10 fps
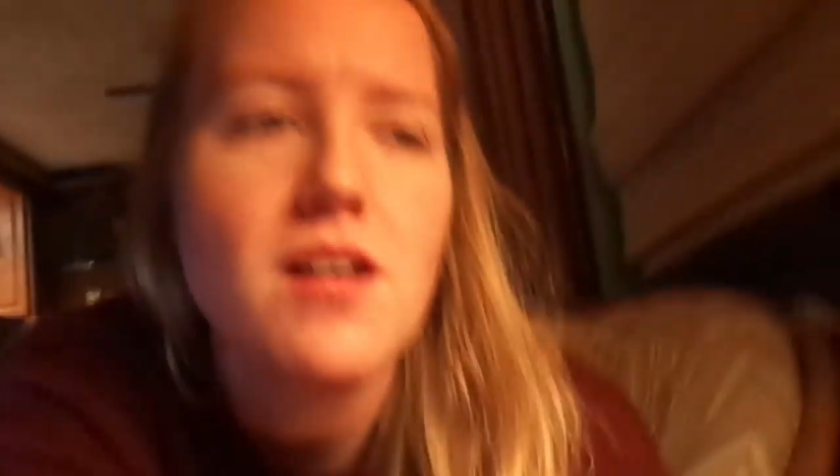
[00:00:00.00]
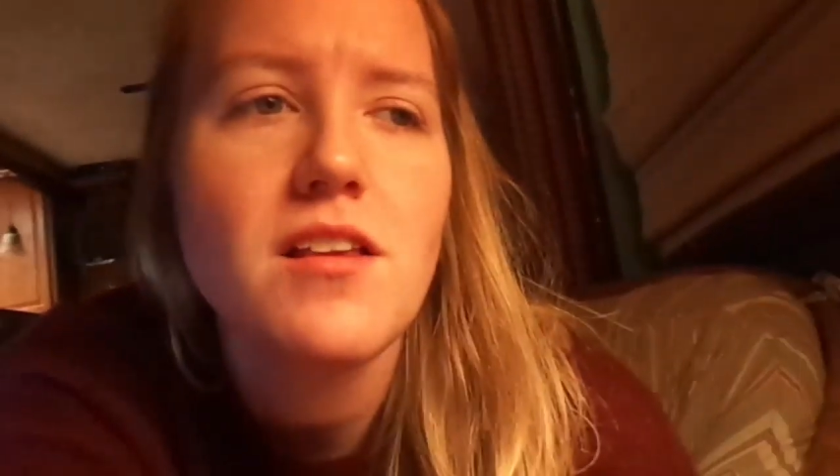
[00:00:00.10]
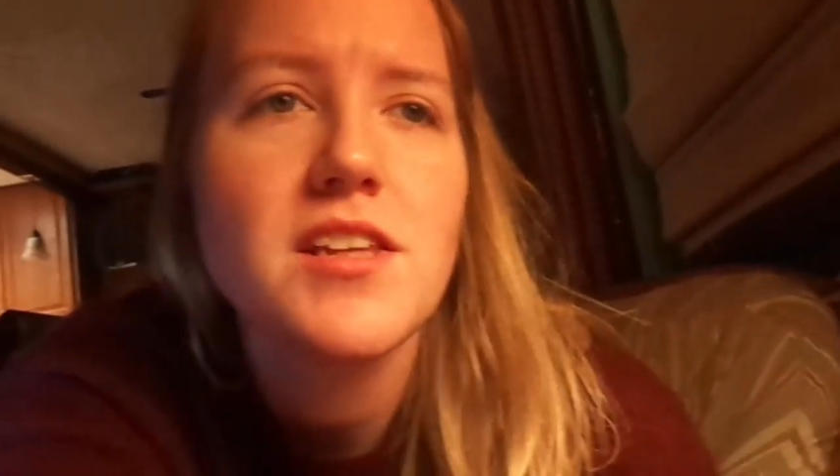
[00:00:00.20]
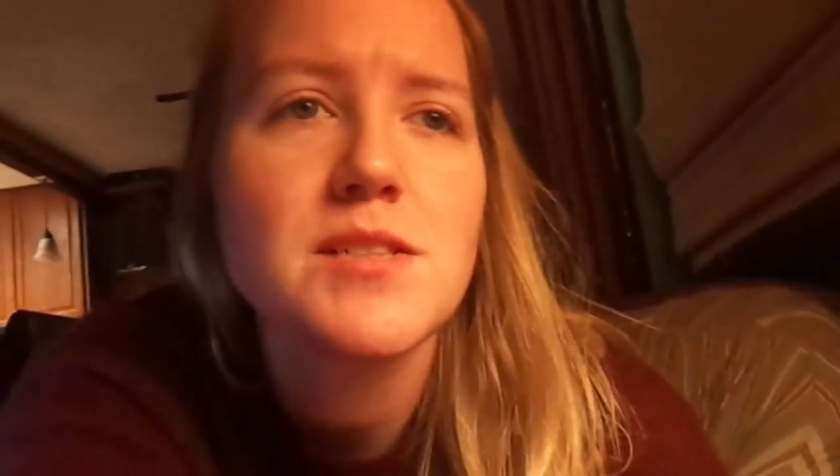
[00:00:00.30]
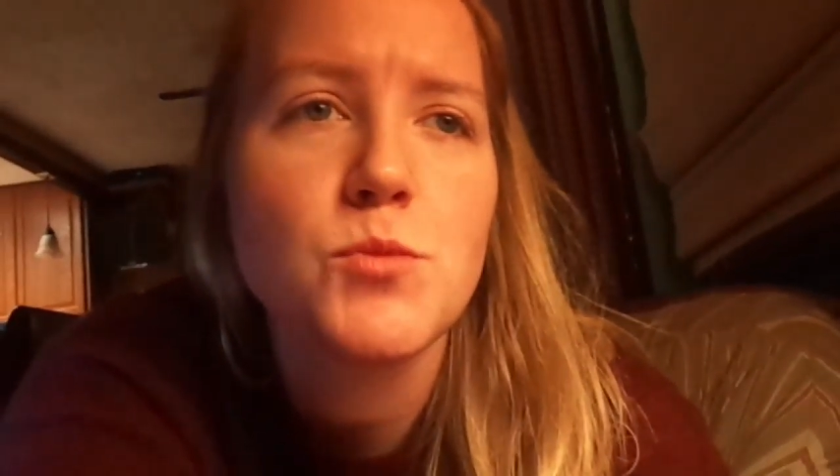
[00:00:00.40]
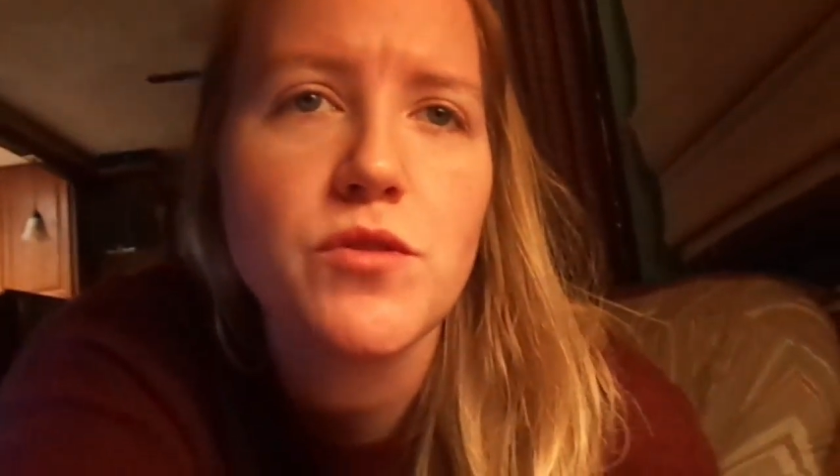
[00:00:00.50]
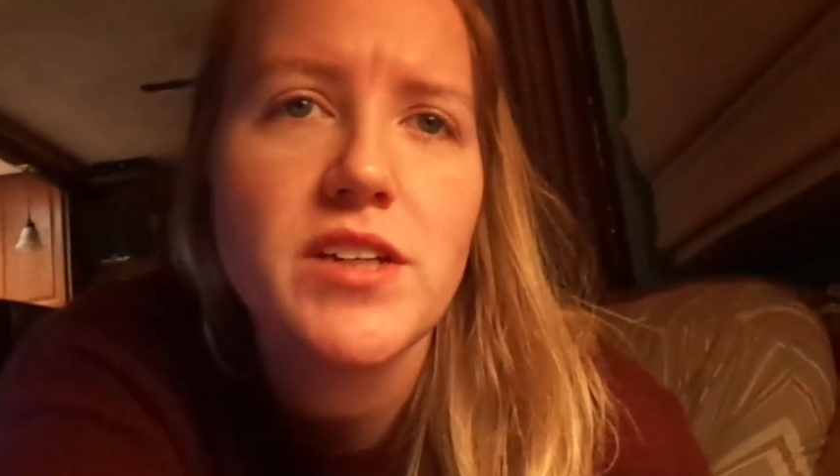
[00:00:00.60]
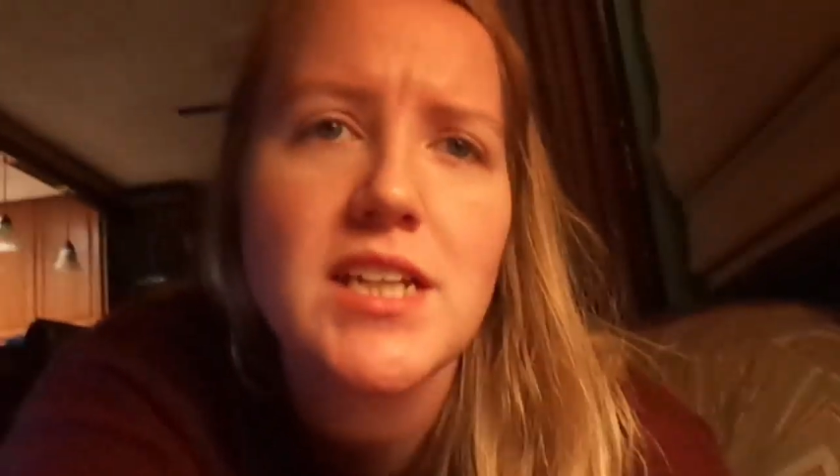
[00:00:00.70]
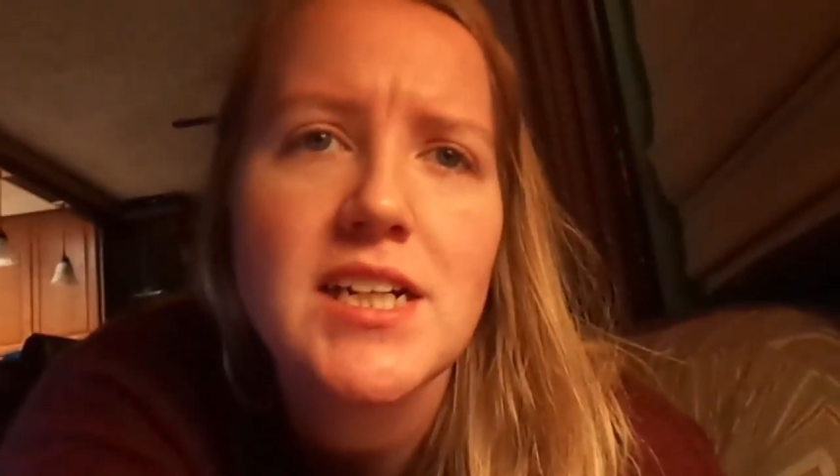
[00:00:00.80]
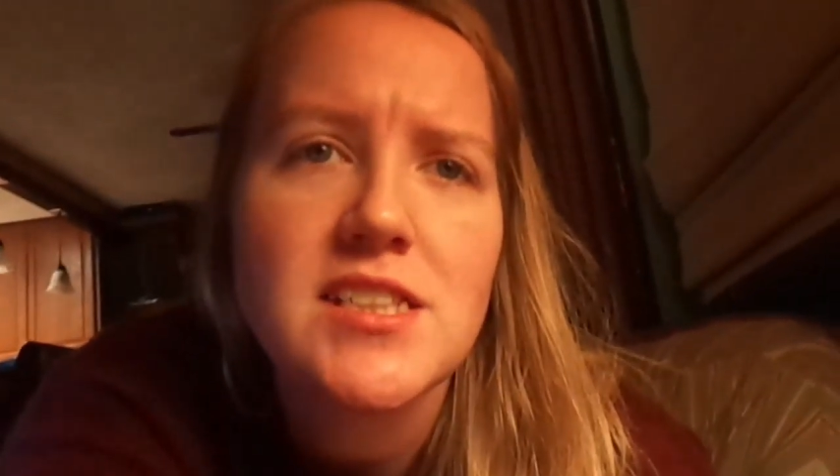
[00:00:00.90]
this
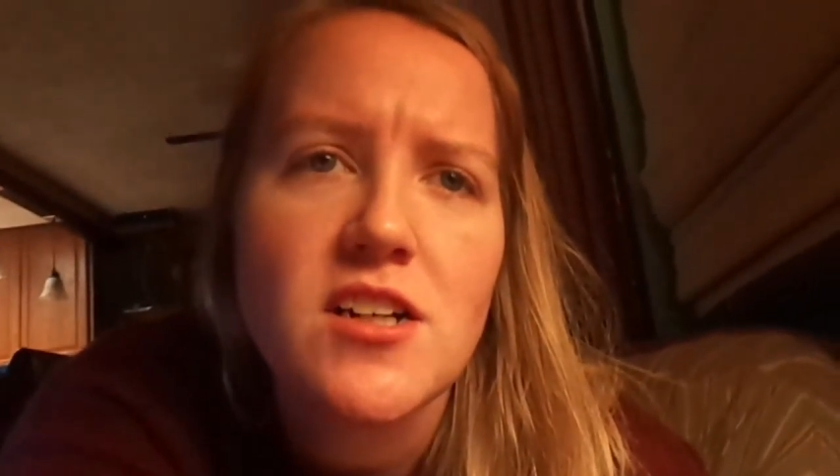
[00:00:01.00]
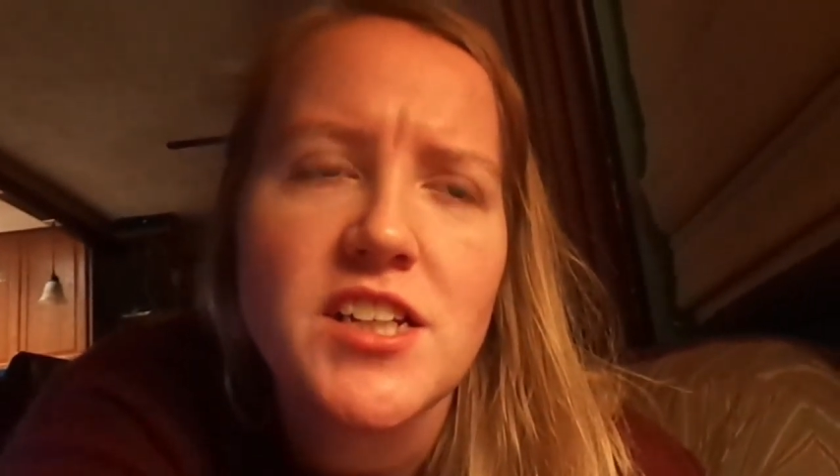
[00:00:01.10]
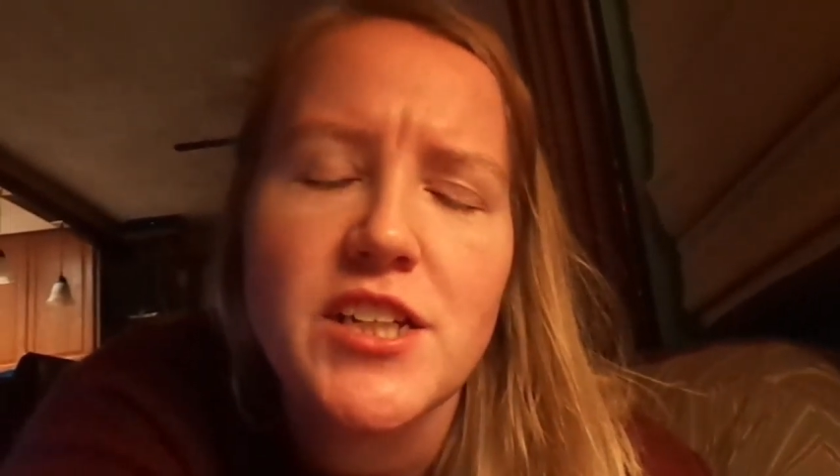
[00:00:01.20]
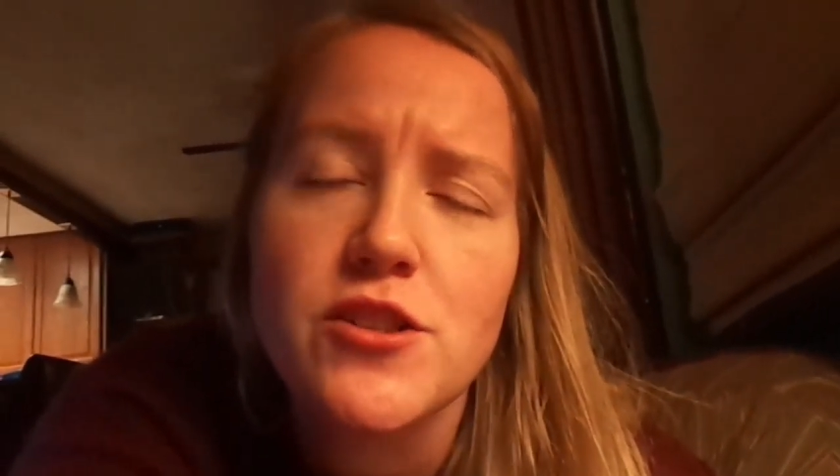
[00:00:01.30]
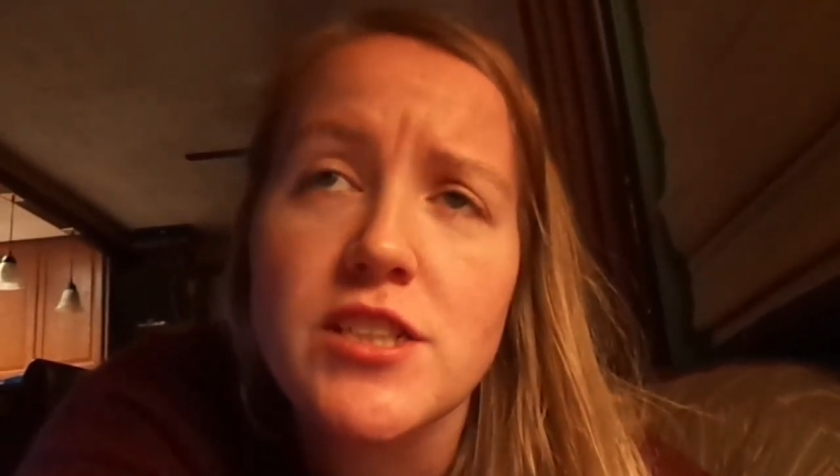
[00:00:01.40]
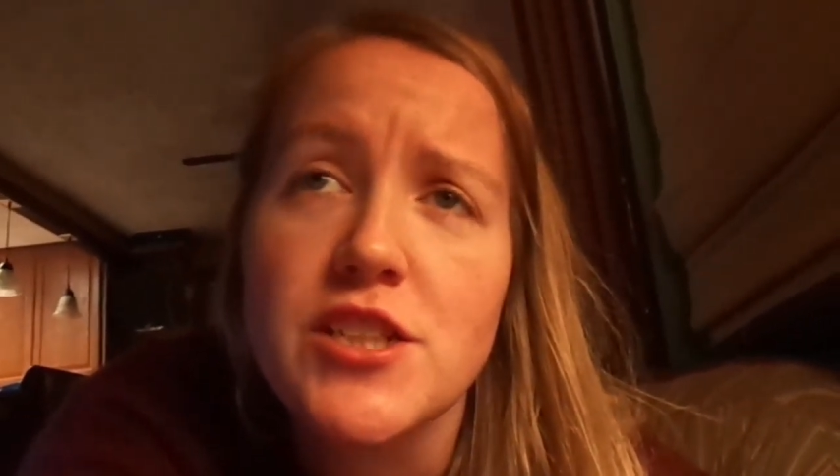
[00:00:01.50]
movie that I saw years